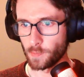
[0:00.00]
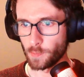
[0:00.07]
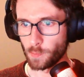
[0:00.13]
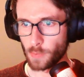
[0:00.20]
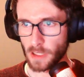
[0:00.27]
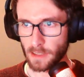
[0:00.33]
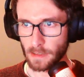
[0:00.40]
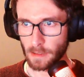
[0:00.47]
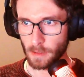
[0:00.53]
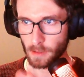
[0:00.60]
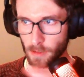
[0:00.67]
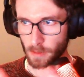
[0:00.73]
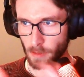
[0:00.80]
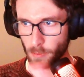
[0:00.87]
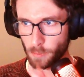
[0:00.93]
picking
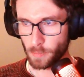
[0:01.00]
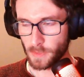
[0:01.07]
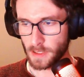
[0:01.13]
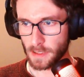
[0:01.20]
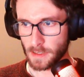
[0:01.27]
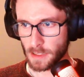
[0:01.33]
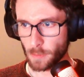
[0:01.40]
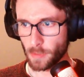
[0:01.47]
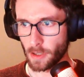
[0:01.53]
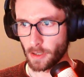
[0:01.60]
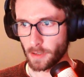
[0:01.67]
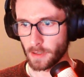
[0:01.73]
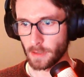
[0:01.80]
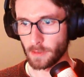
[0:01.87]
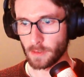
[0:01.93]
up things apart
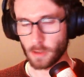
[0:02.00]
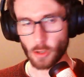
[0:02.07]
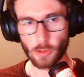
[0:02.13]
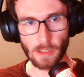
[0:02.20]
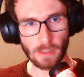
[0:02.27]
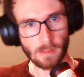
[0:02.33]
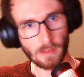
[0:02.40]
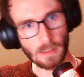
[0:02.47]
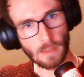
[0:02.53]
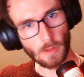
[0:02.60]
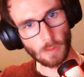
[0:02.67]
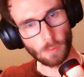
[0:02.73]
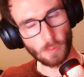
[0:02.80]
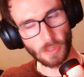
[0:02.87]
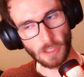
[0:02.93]
and connecting them
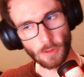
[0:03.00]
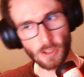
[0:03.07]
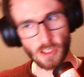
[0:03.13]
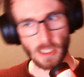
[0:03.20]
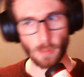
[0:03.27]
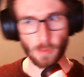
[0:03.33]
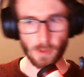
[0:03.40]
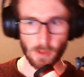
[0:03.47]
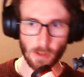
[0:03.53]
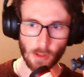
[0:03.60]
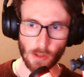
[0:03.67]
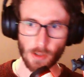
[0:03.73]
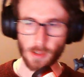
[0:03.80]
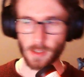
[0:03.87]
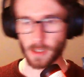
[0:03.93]
with previous
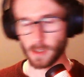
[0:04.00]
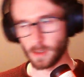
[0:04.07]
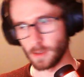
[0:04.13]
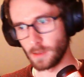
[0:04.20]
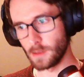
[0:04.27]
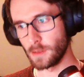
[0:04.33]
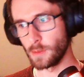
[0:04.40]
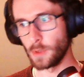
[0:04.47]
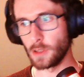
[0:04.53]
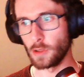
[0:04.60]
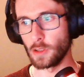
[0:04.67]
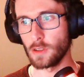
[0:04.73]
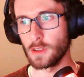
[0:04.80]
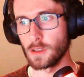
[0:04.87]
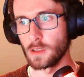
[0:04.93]
chapters and
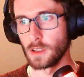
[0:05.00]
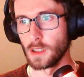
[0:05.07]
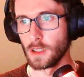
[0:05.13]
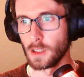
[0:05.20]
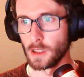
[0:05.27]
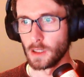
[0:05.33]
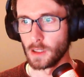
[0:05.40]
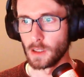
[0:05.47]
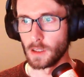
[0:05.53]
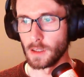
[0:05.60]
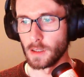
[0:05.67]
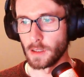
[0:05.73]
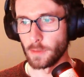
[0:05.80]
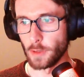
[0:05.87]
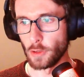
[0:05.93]
whatnot.
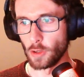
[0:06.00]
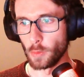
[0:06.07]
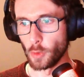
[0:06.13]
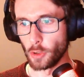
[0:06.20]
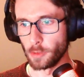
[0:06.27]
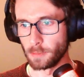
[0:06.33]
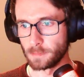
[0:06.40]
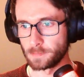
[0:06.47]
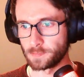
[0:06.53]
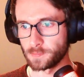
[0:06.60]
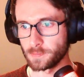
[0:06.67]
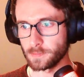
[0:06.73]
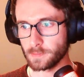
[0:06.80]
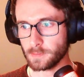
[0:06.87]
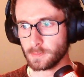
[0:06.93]
We'll learn more.
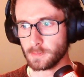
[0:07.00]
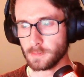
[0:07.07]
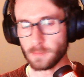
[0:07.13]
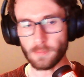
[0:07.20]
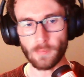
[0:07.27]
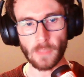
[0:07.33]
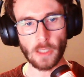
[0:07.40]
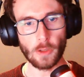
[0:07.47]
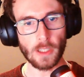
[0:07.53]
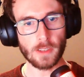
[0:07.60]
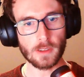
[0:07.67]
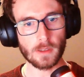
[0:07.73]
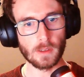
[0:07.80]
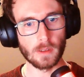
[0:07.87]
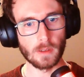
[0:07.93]
Alright.
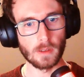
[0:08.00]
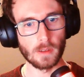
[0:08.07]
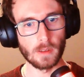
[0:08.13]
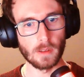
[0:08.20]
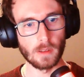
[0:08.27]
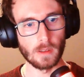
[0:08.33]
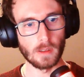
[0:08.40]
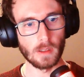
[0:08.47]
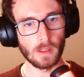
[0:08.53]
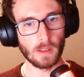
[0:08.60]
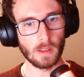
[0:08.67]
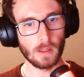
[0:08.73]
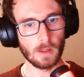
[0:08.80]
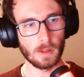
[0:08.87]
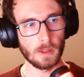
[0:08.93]

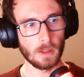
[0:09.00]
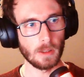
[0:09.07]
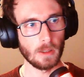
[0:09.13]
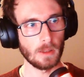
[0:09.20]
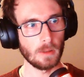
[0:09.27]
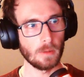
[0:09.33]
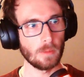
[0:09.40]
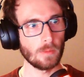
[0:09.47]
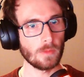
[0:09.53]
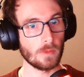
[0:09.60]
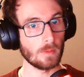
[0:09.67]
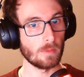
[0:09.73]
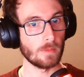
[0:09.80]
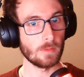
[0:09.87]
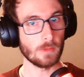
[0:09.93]
Thank
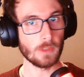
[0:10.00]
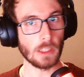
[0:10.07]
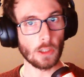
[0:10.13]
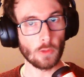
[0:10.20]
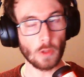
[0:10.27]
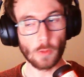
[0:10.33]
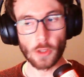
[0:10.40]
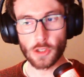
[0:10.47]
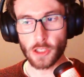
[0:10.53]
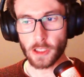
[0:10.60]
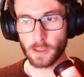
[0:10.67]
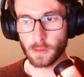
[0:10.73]
you for watching.